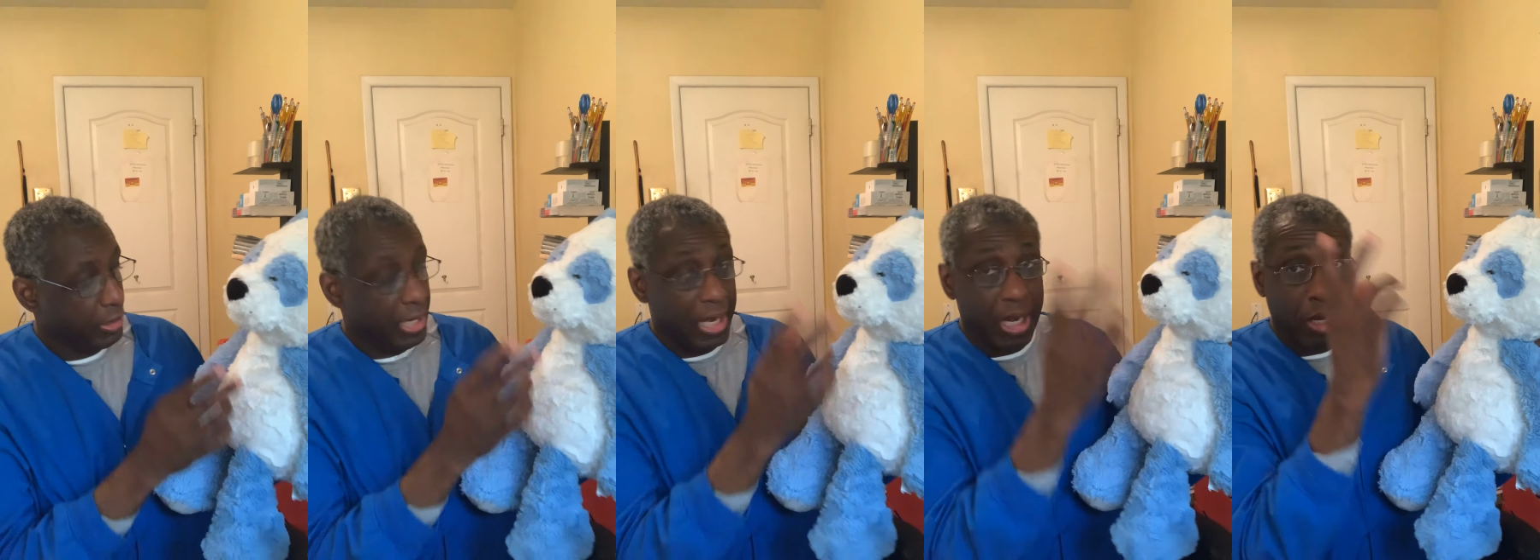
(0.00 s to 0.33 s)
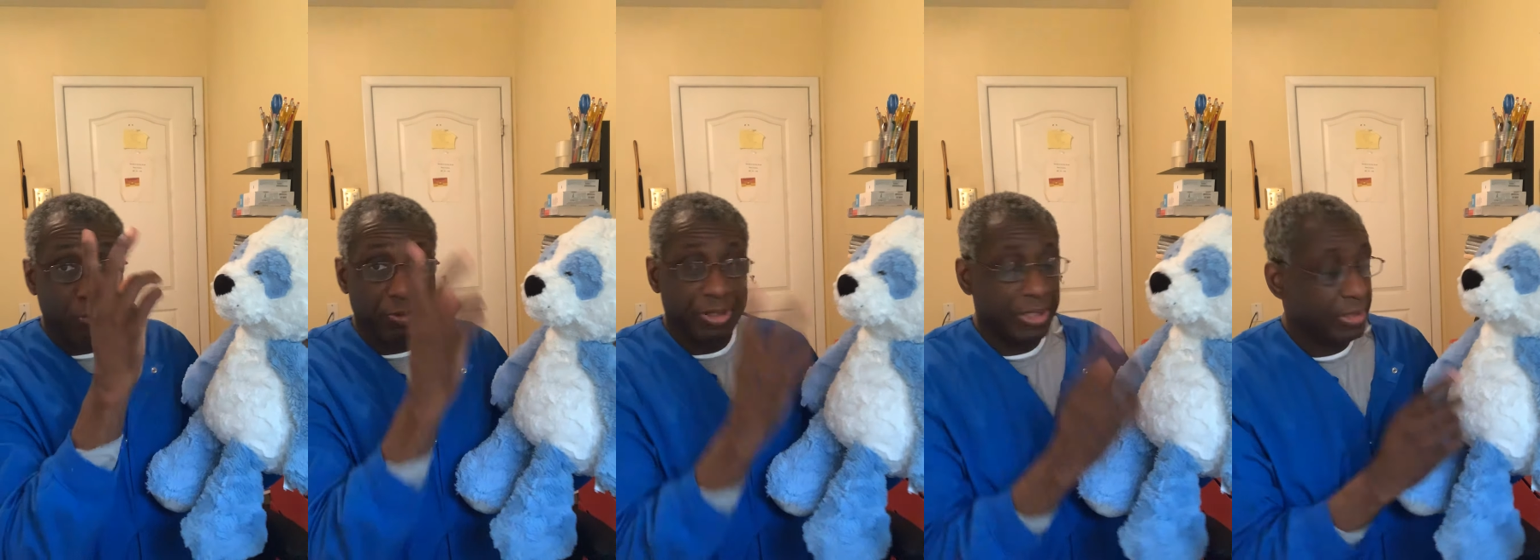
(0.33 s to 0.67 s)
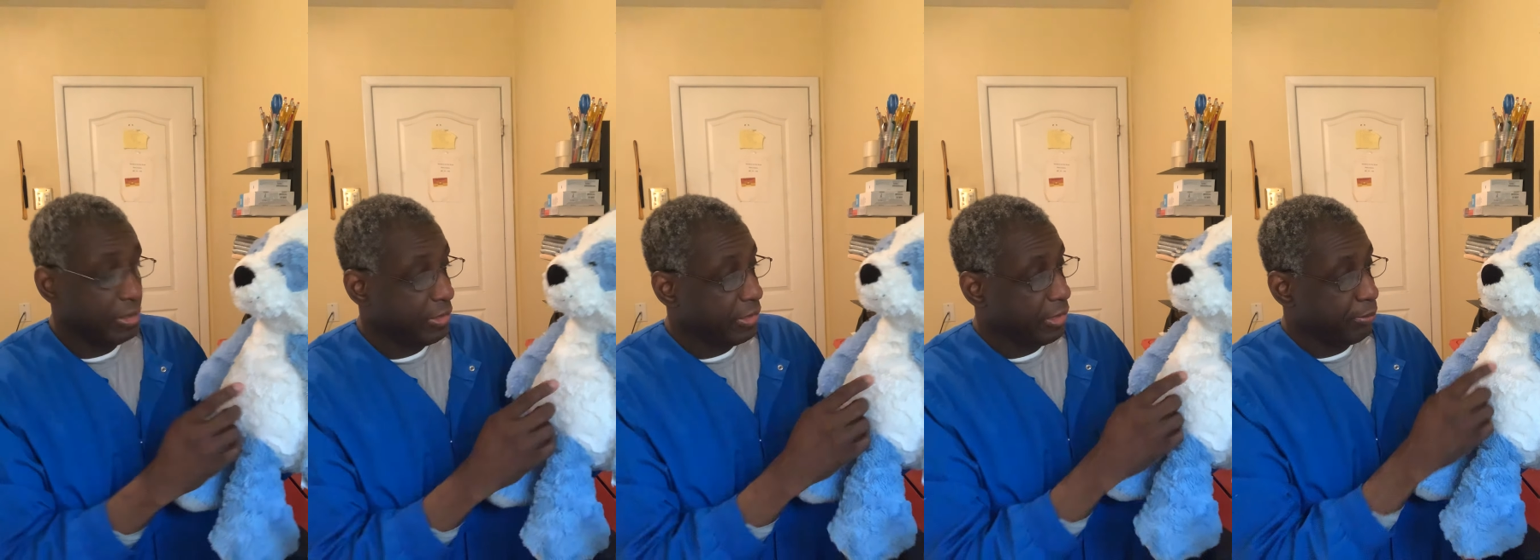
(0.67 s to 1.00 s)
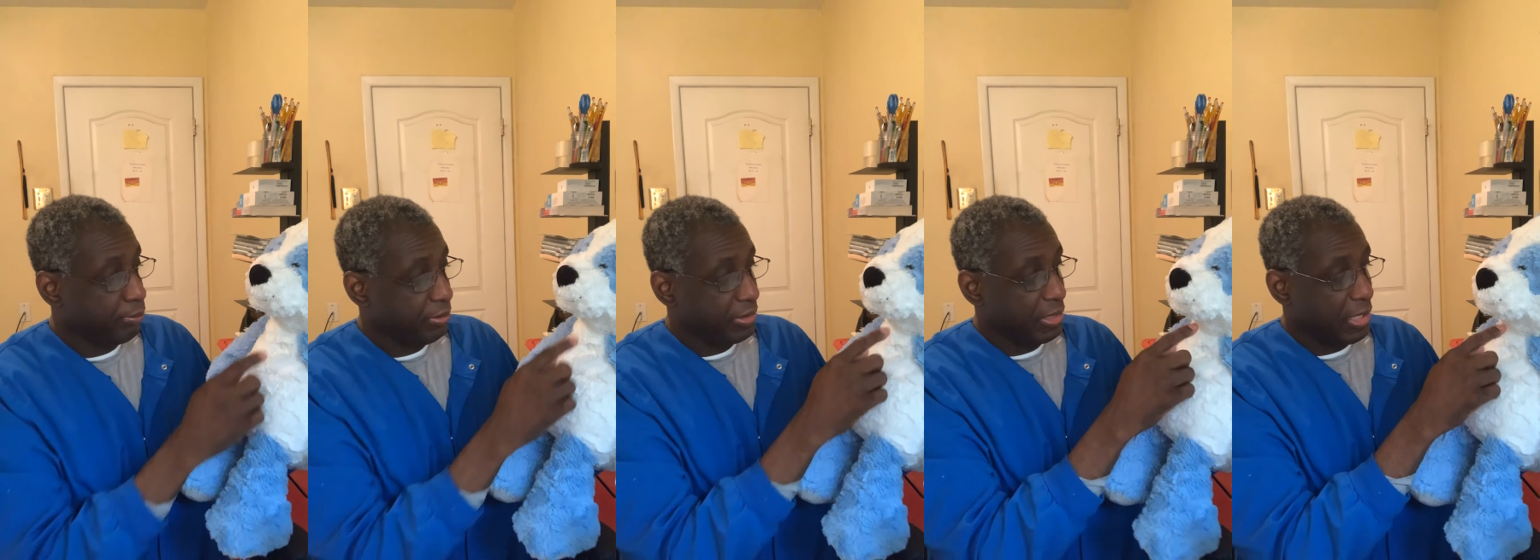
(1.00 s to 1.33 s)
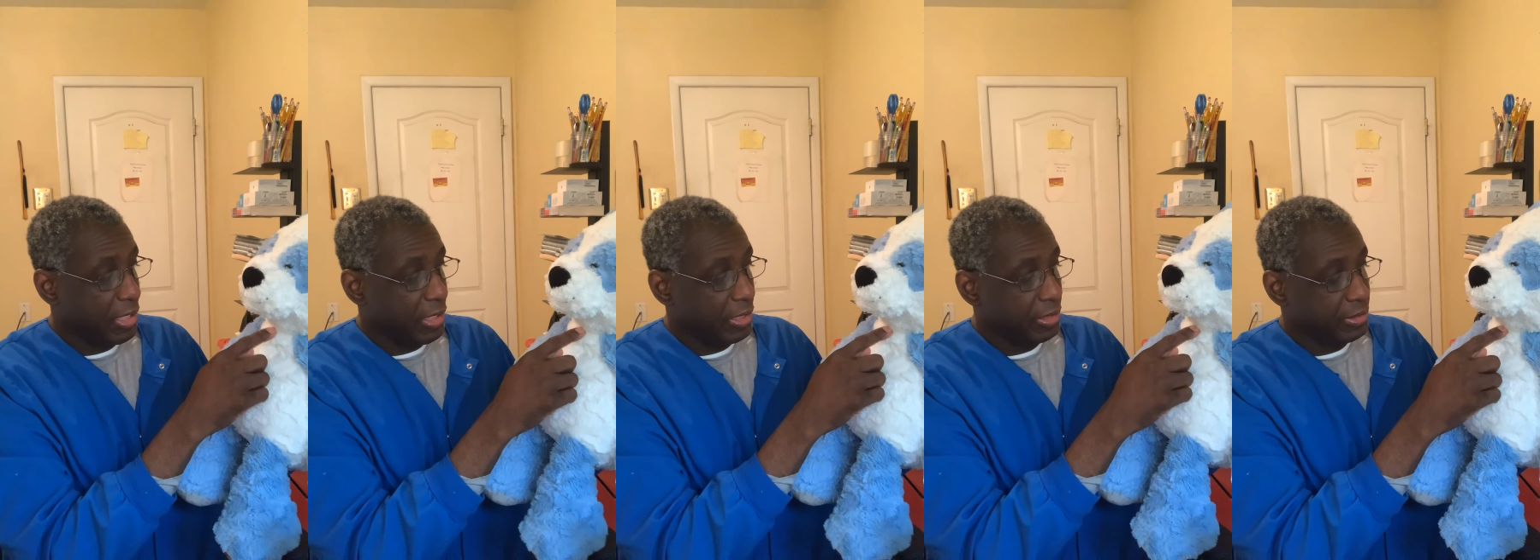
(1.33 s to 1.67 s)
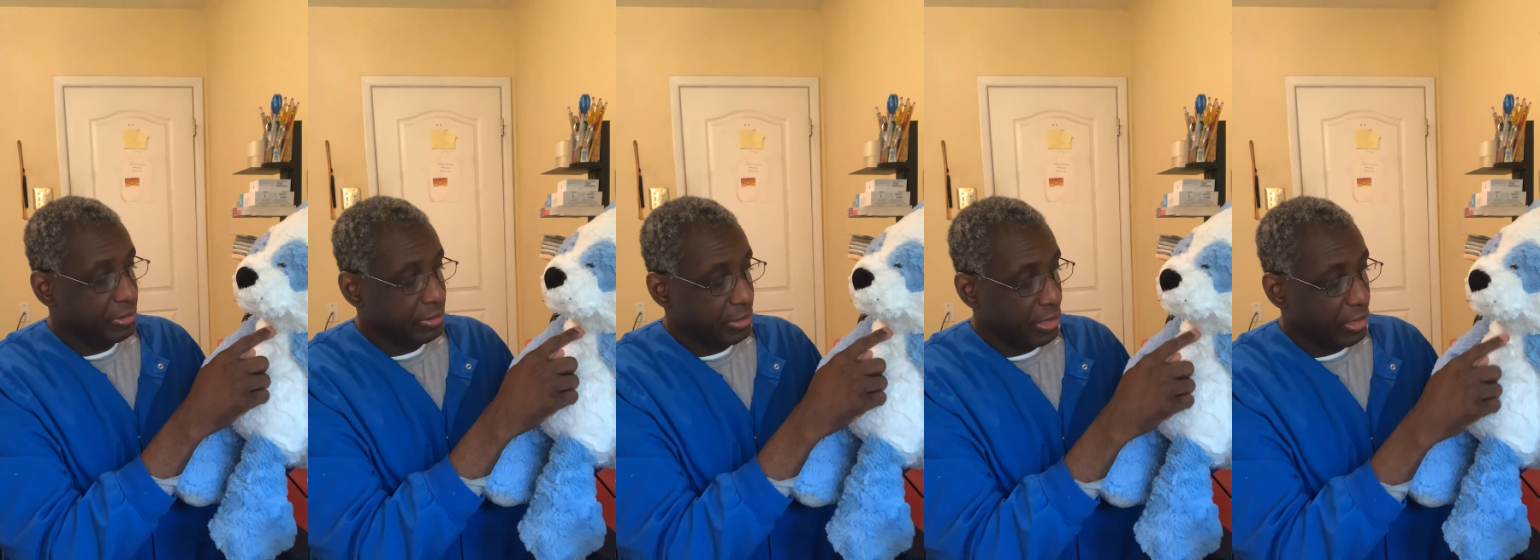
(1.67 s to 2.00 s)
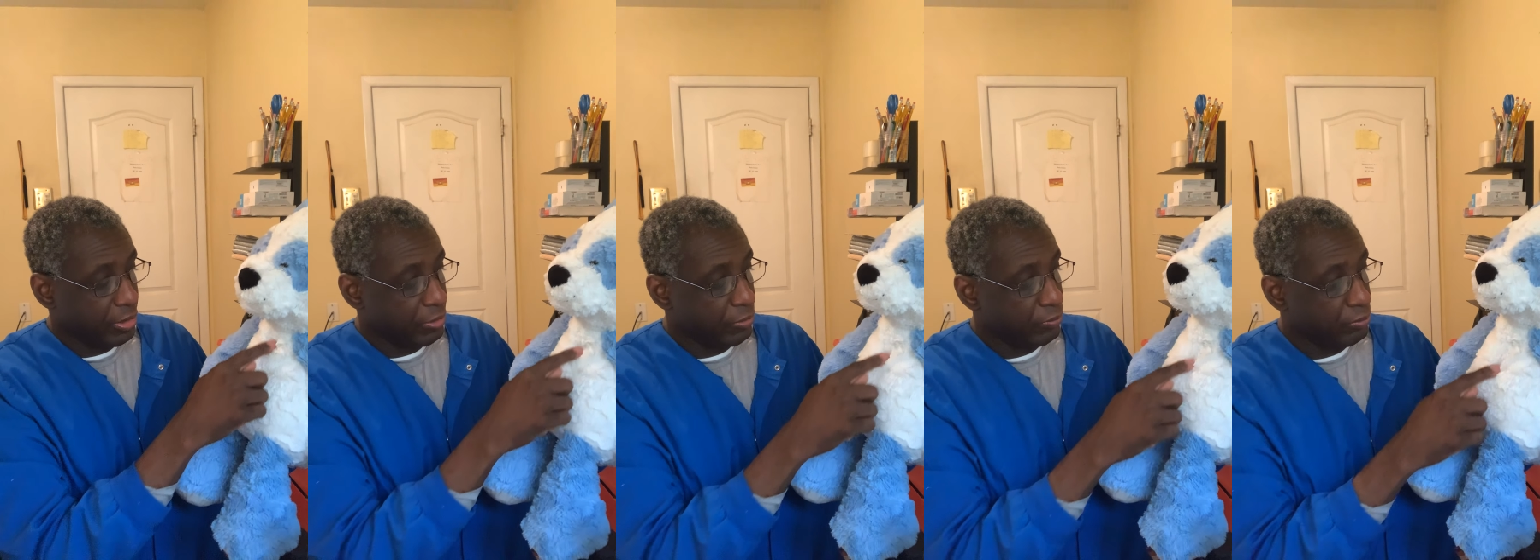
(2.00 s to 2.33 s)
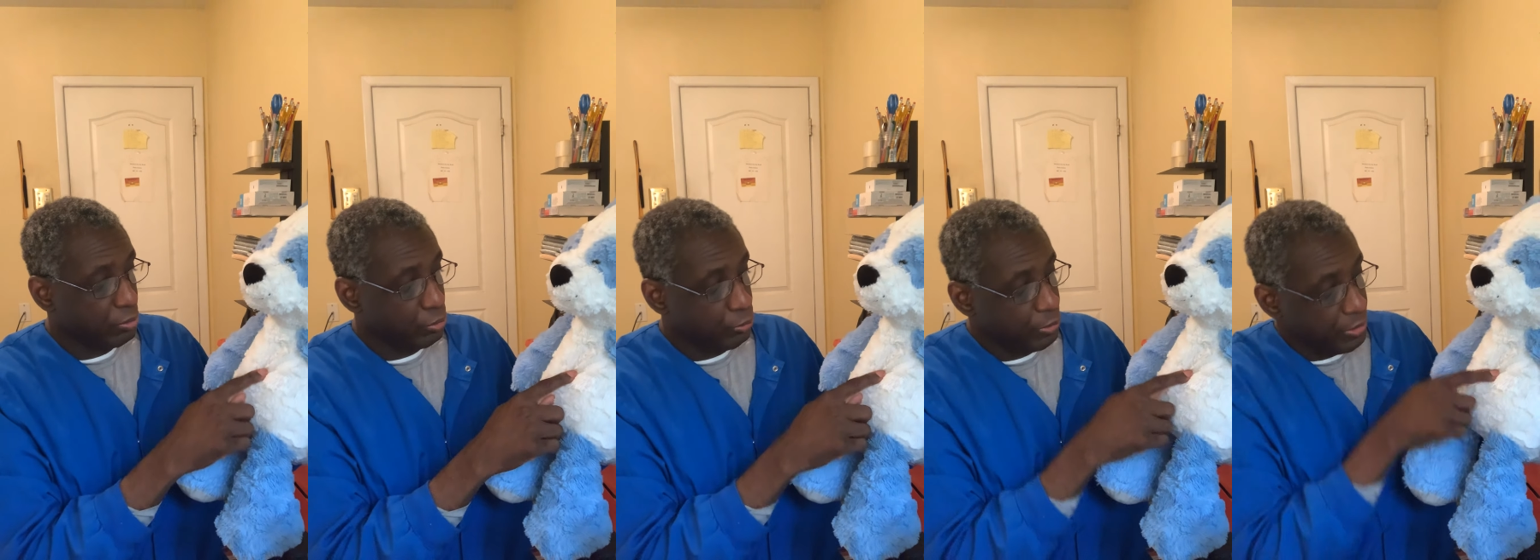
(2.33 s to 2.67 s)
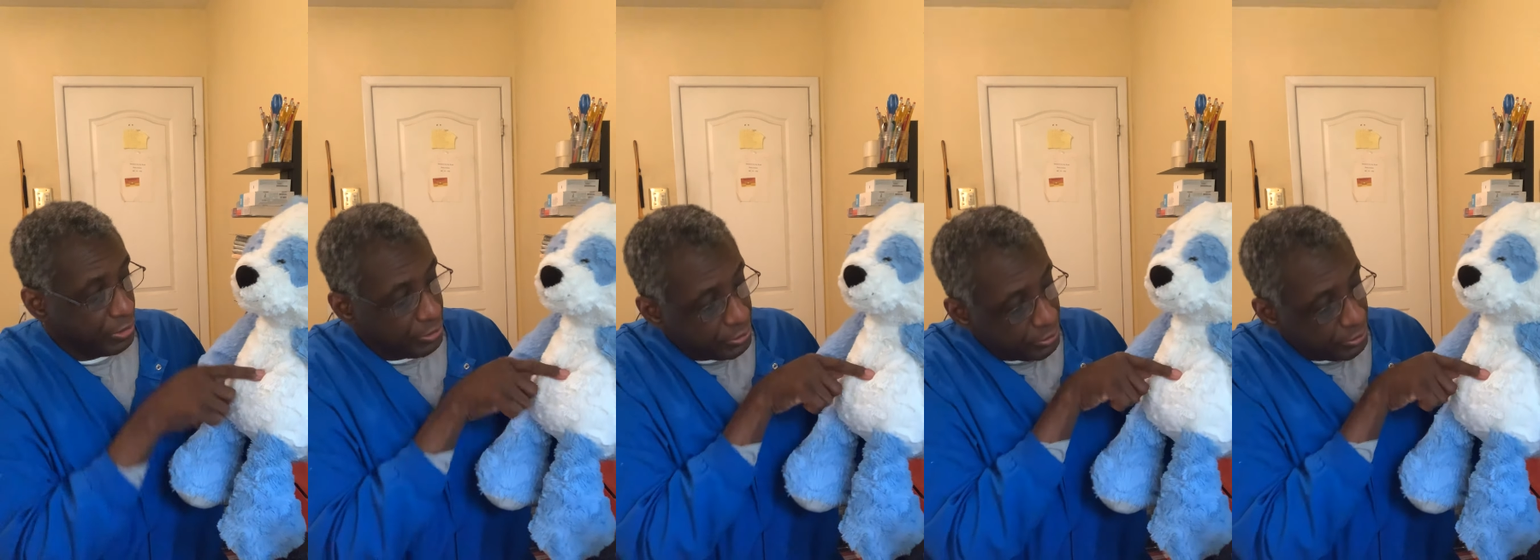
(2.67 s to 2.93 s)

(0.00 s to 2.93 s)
how I would get the API is angle of Louis,